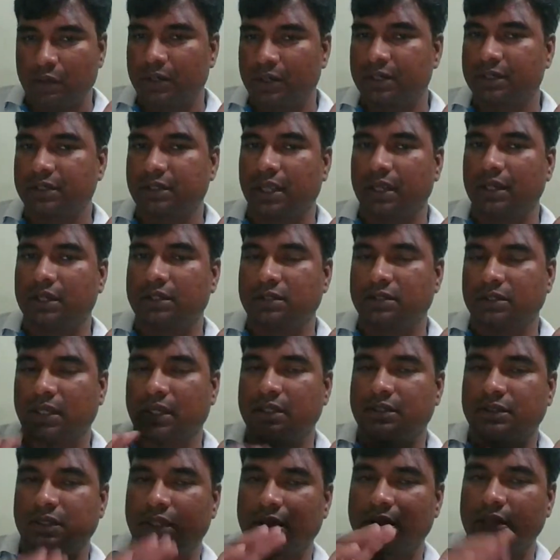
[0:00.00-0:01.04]

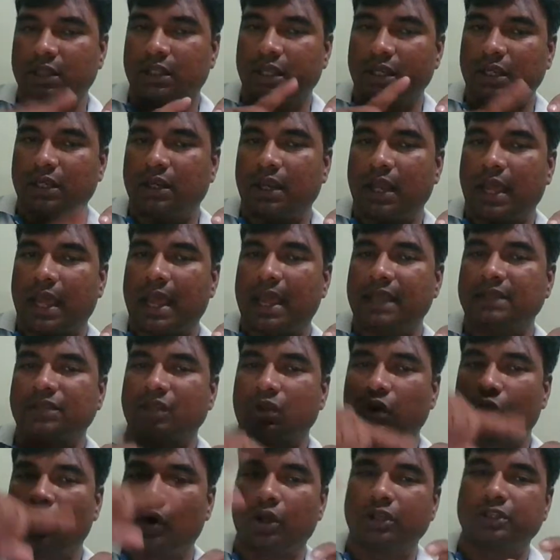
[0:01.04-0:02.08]
it has
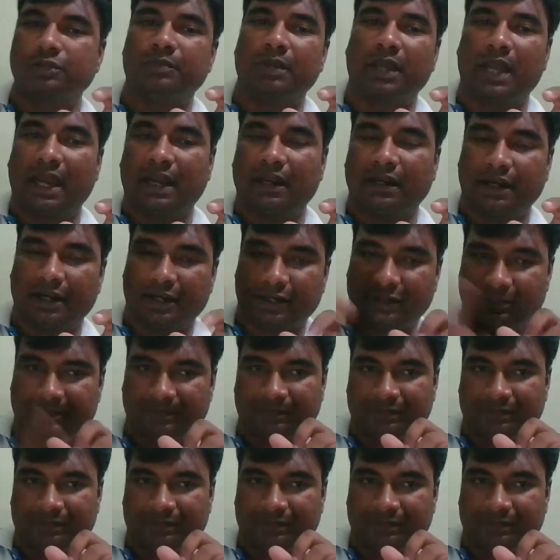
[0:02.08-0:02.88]
a cause behind it.